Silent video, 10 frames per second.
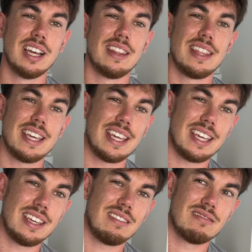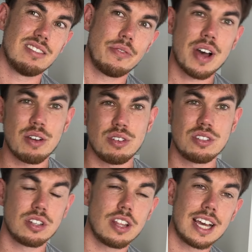the
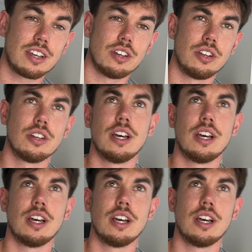value's not that good.